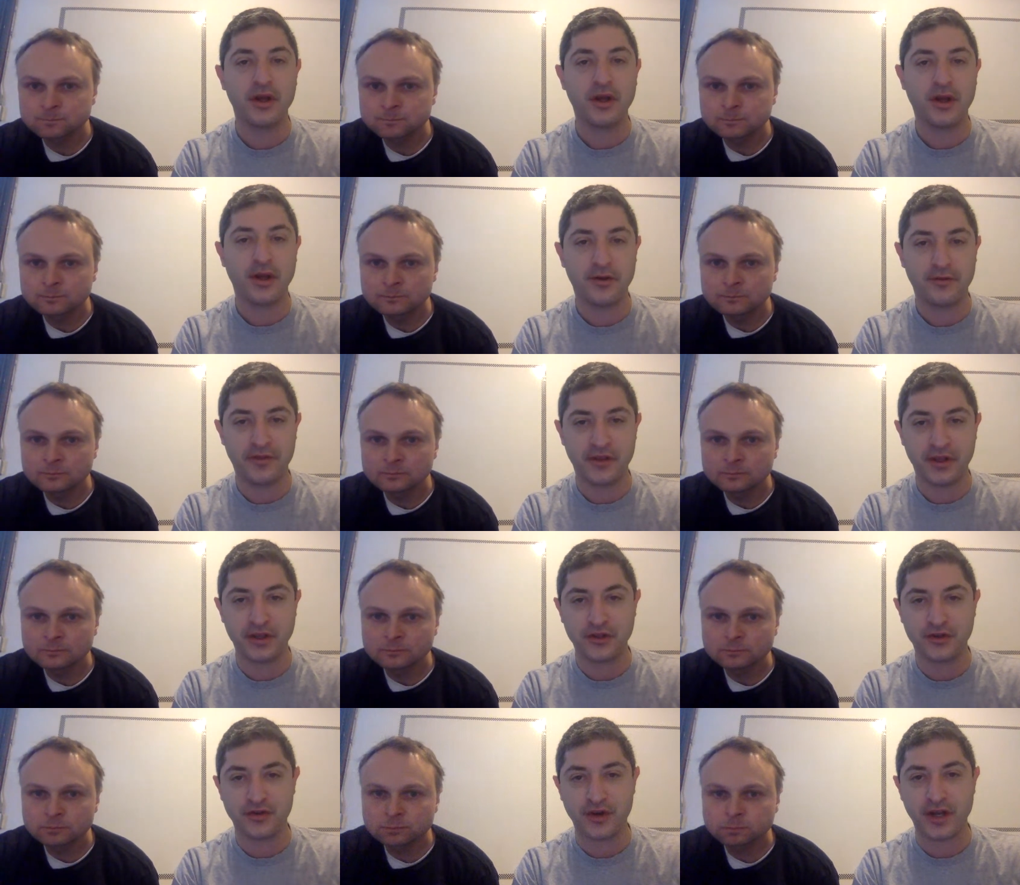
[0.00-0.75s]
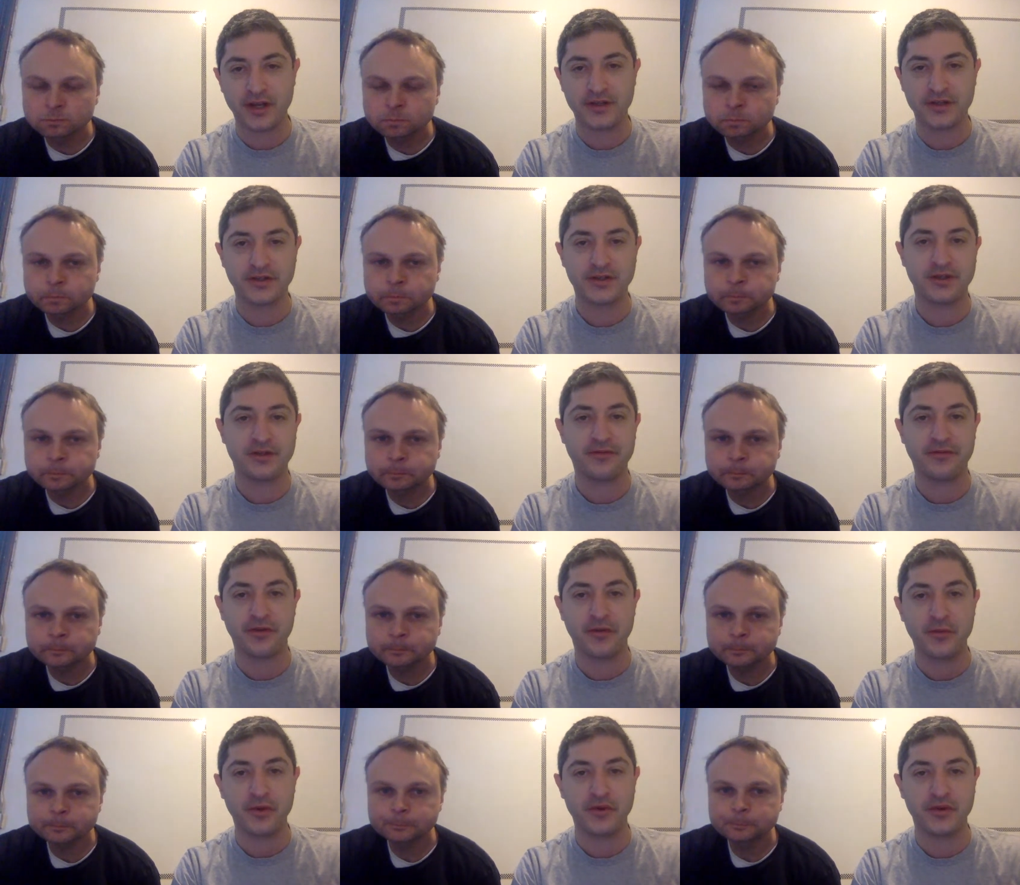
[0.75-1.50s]
Speaker 1: of the address
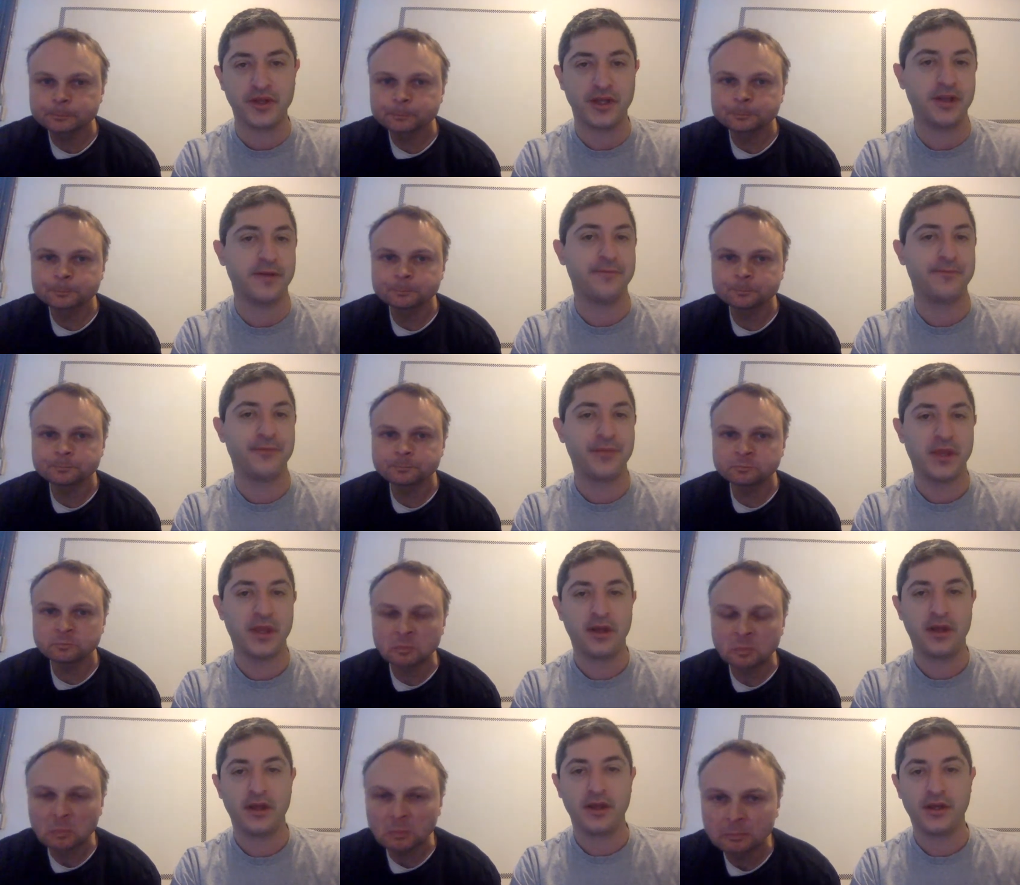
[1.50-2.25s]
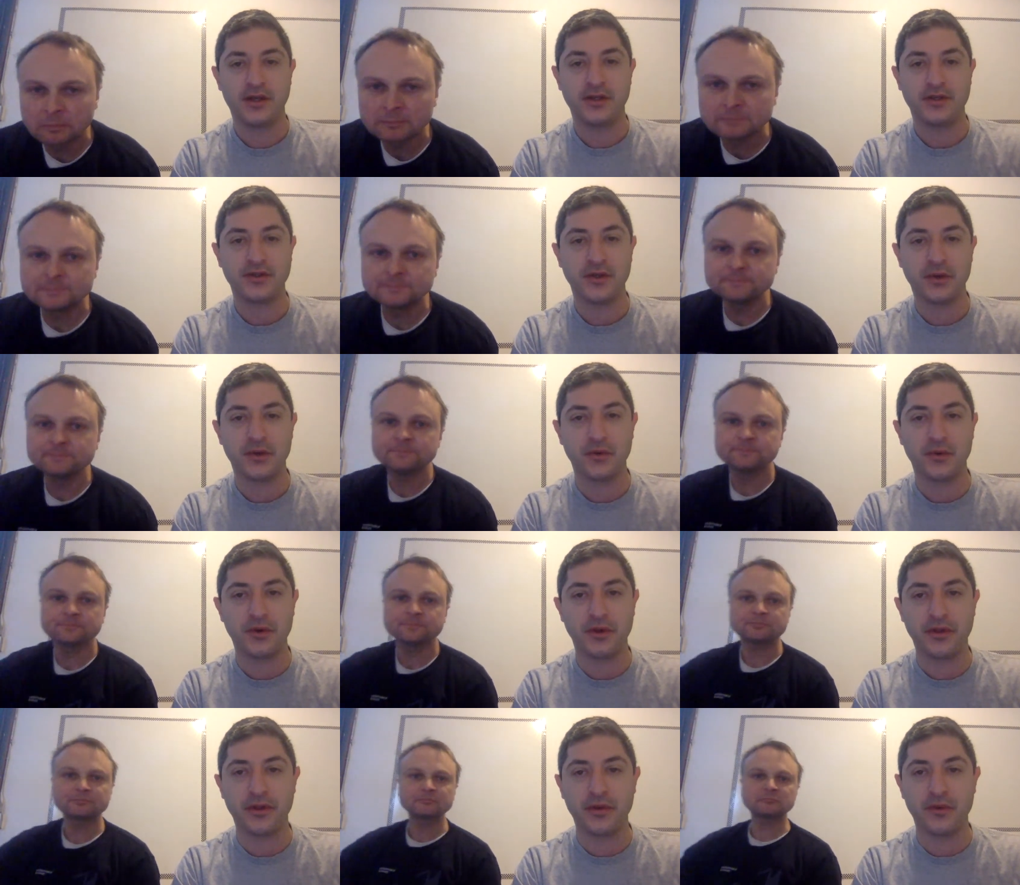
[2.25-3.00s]
from UD?
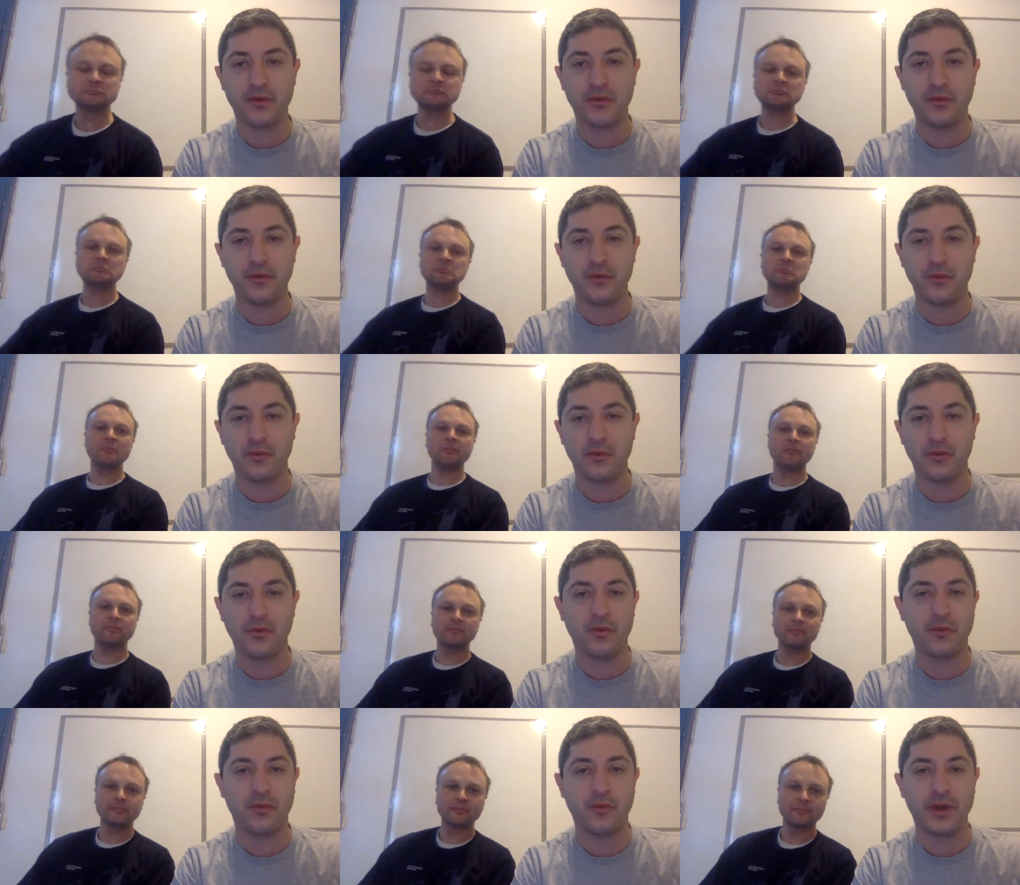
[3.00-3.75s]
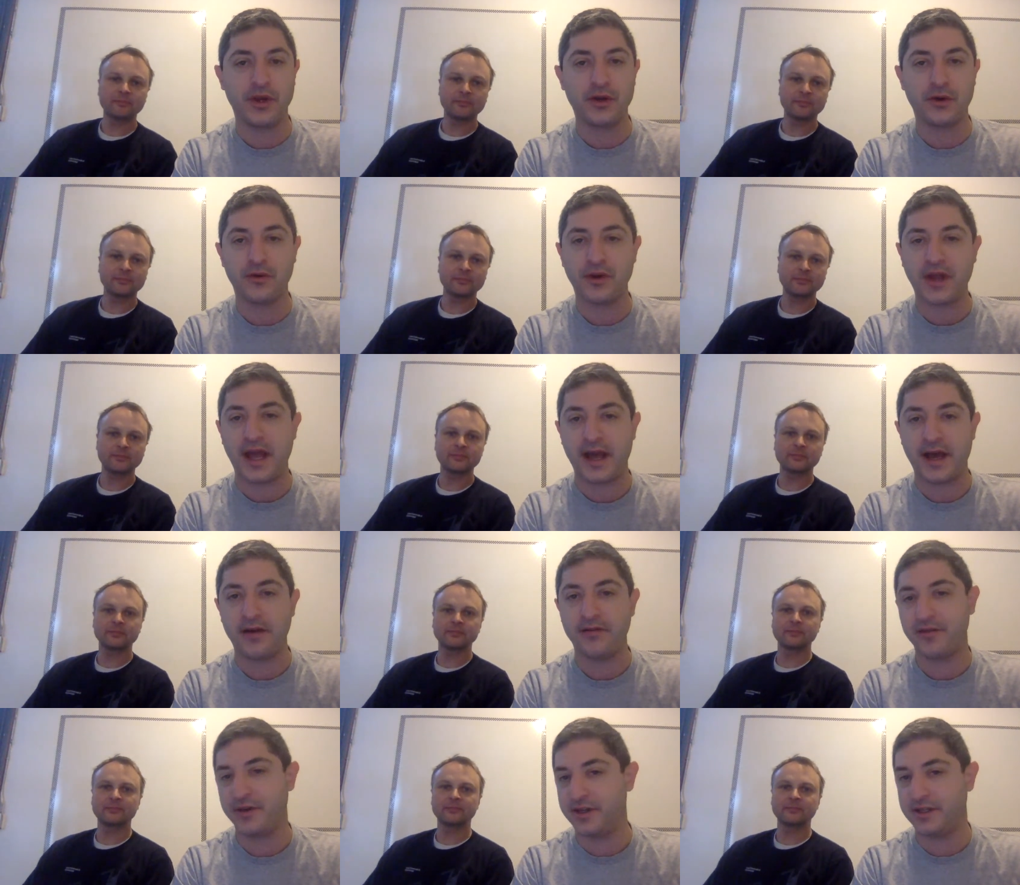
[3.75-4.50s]
So we don't
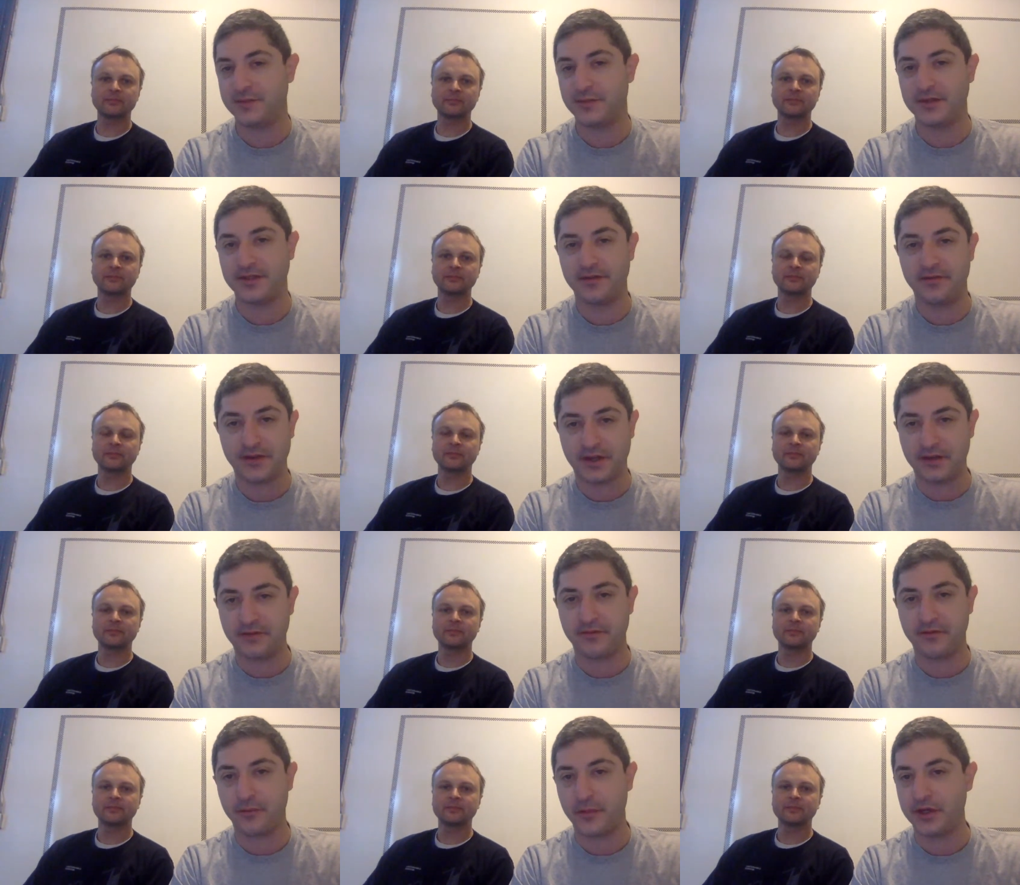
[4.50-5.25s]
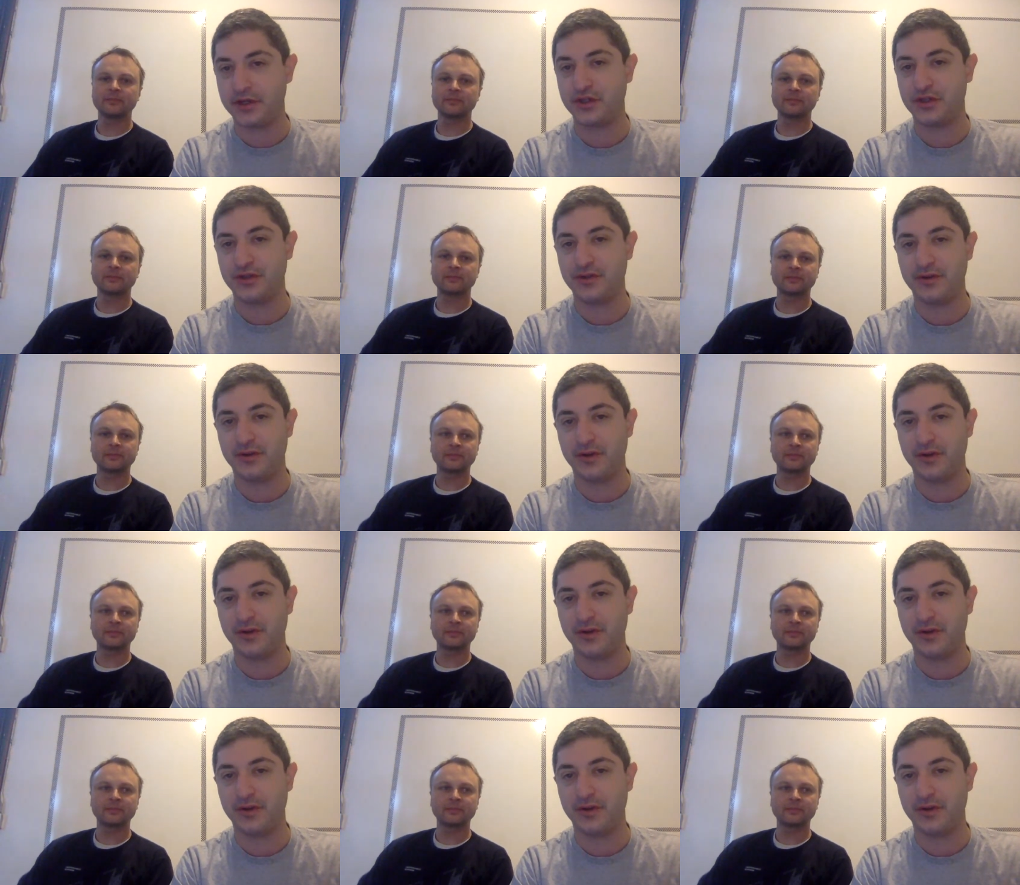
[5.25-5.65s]
have any specific information